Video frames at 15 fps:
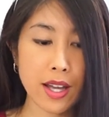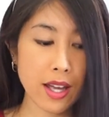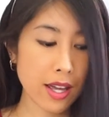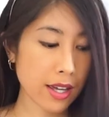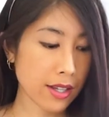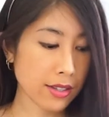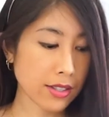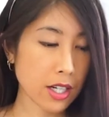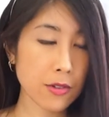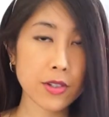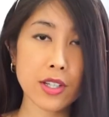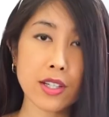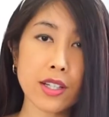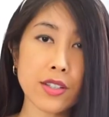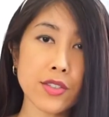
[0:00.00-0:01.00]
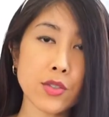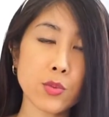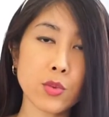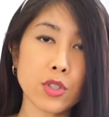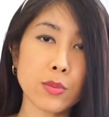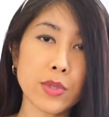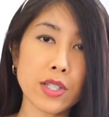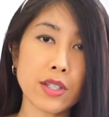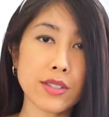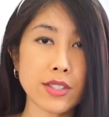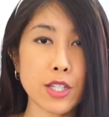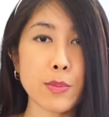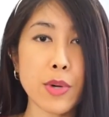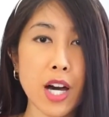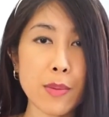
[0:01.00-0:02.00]
and everything else will be on
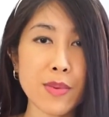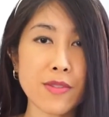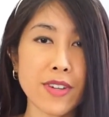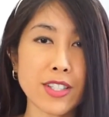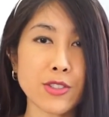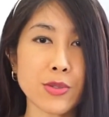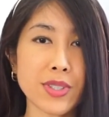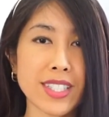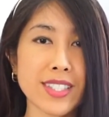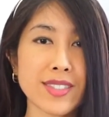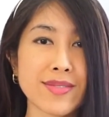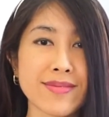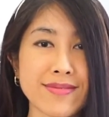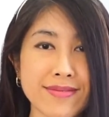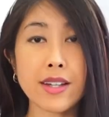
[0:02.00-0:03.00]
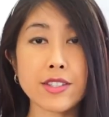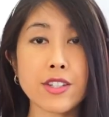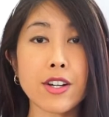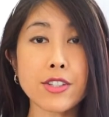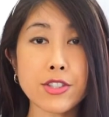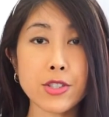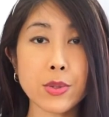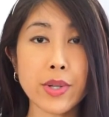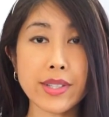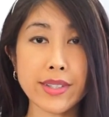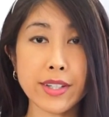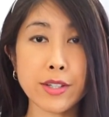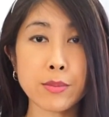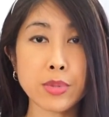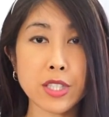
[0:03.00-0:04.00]
Depop eventually. And also, as I
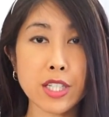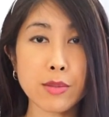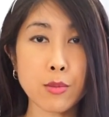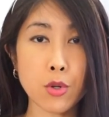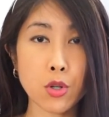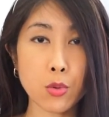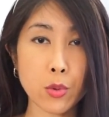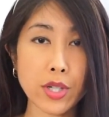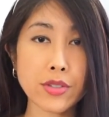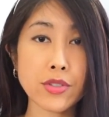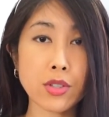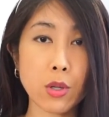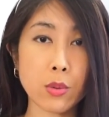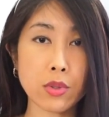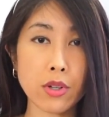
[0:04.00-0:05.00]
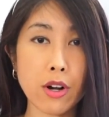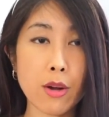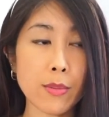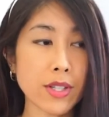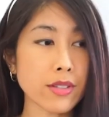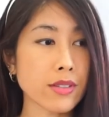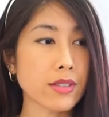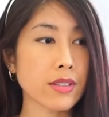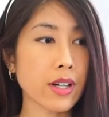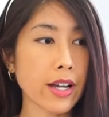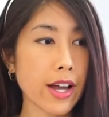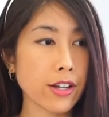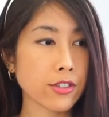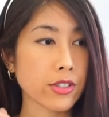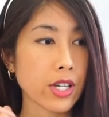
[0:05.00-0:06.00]
complete more resewn garments, I
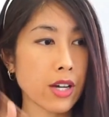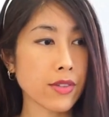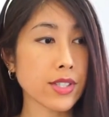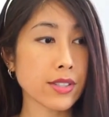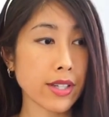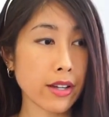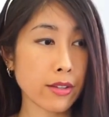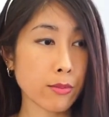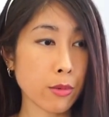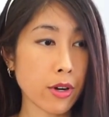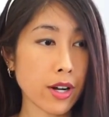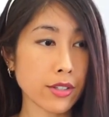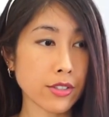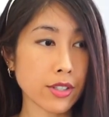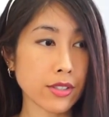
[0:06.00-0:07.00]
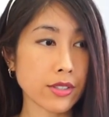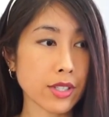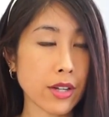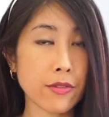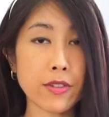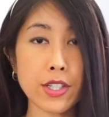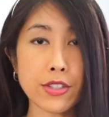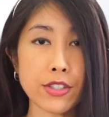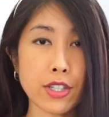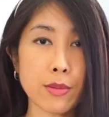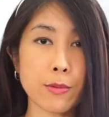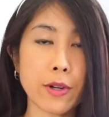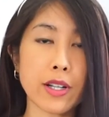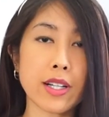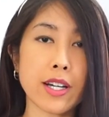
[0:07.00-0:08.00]
actually have a second project I'm finishing
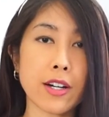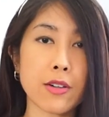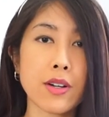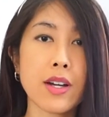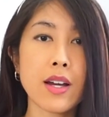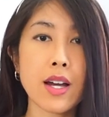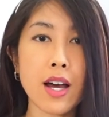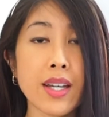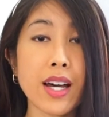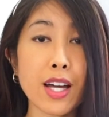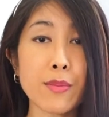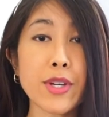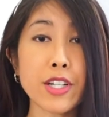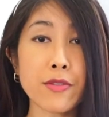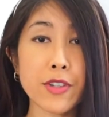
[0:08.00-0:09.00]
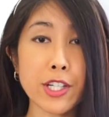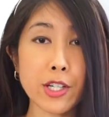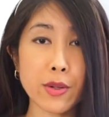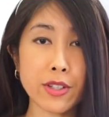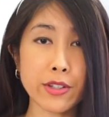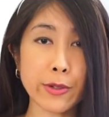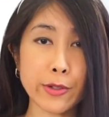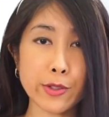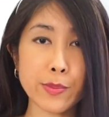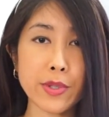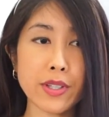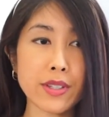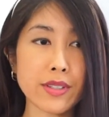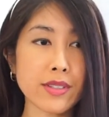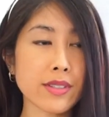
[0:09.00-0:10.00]
up right now. I'll make a video on those
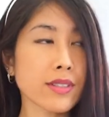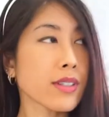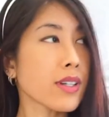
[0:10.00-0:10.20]
because,